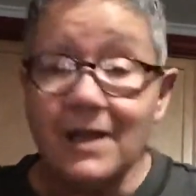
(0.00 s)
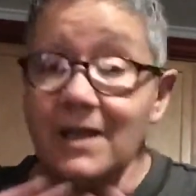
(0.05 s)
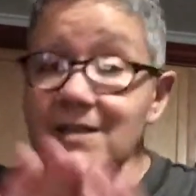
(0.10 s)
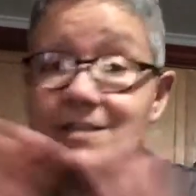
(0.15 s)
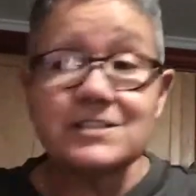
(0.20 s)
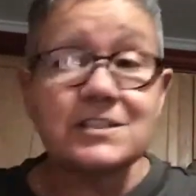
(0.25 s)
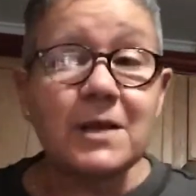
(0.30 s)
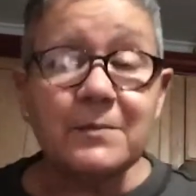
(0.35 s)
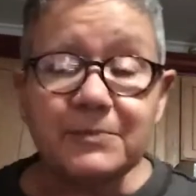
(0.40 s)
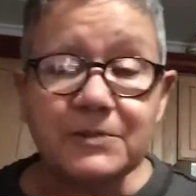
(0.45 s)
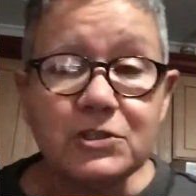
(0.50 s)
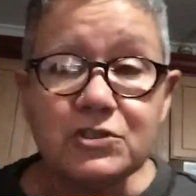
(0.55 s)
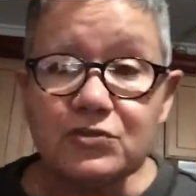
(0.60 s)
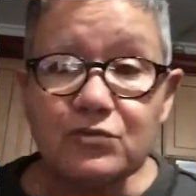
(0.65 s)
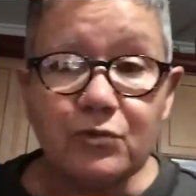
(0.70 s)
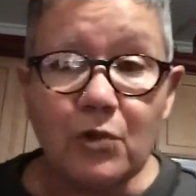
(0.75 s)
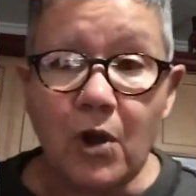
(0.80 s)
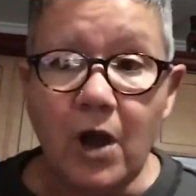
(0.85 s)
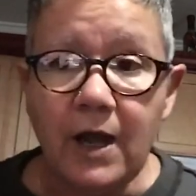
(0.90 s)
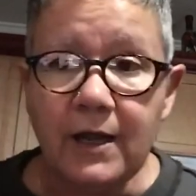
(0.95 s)
Something's
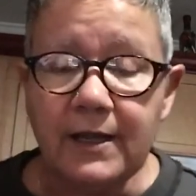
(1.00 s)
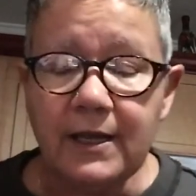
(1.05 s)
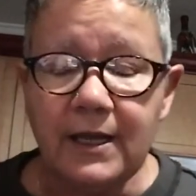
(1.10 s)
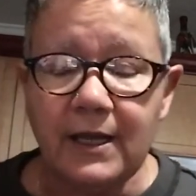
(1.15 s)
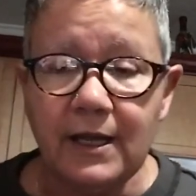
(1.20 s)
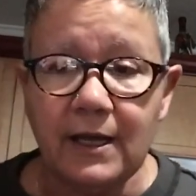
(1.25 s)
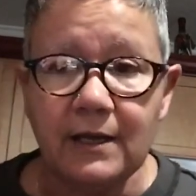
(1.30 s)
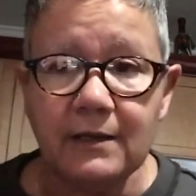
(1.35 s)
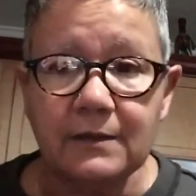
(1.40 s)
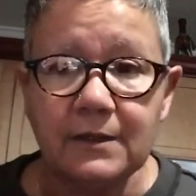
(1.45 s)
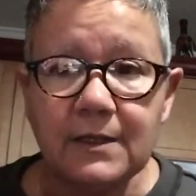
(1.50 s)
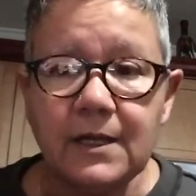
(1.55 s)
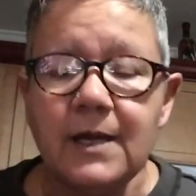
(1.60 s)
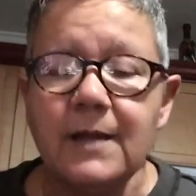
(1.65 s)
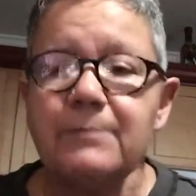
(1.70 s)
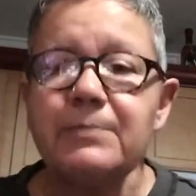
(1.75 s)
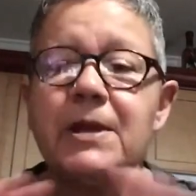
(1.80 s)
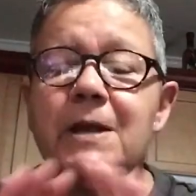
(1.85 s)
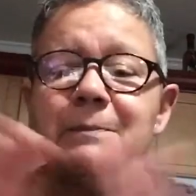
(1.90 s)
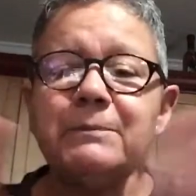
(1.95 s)
wrong here.
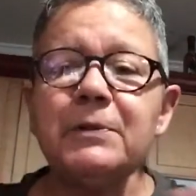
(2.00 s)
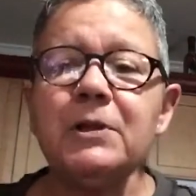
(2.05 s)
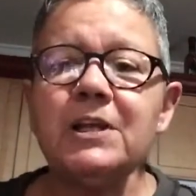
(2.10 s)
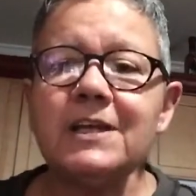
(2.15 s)
People